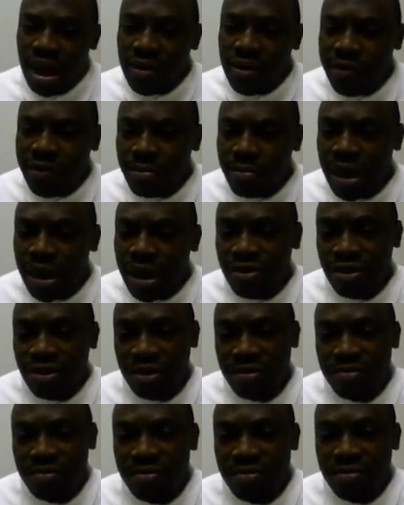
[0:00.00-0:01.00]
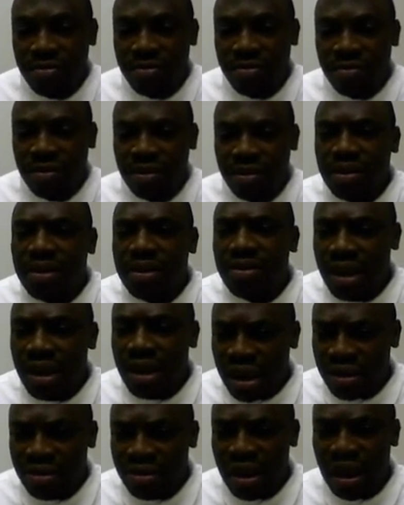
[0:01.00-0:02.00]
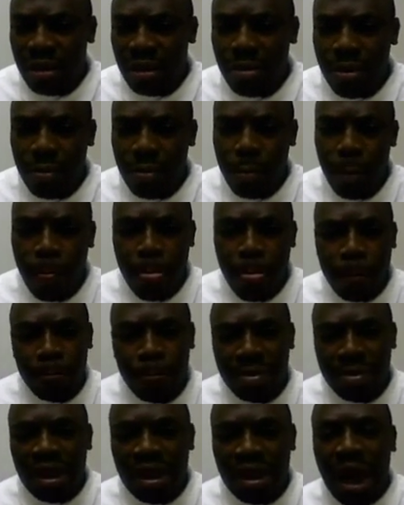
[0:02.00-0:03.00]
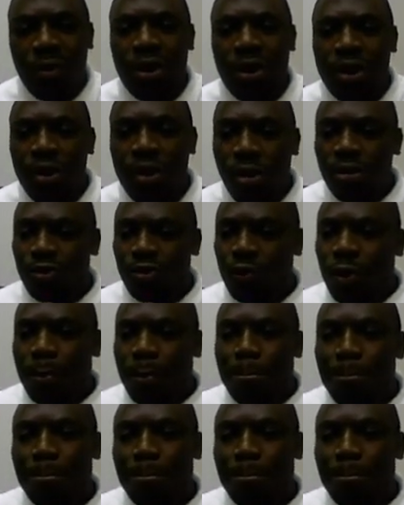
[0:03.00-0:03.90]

Information. Is it understandable? Now we go to